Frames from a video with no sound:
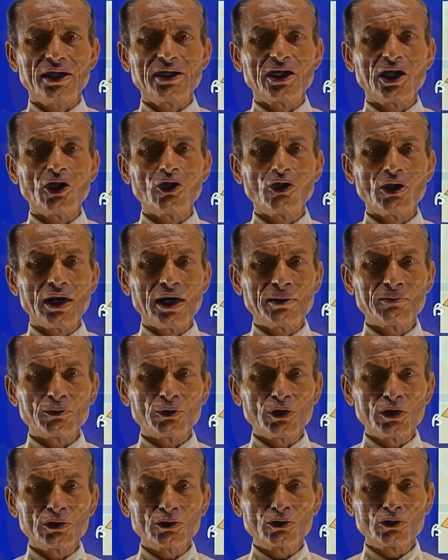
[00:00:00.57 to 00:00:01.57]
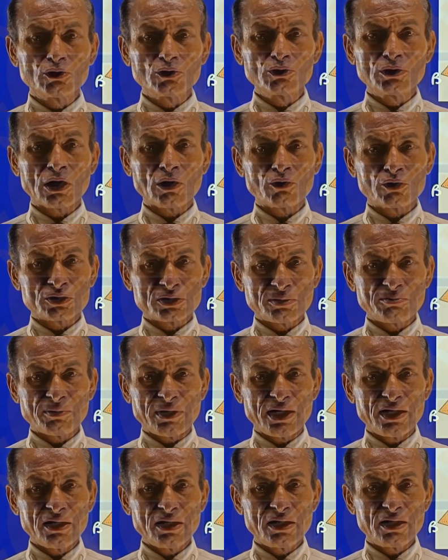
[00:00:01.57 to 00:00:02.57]
And now I am going to do the
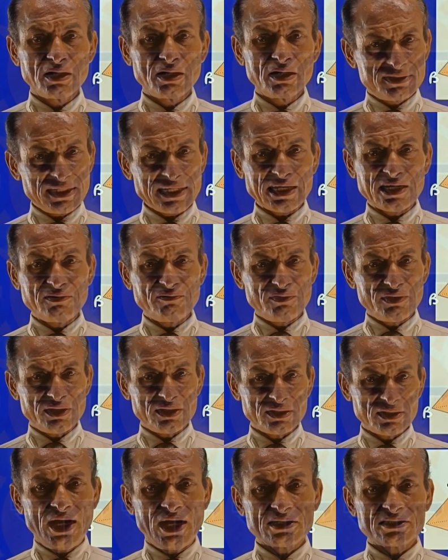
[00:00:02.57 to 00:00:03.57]
question by second way.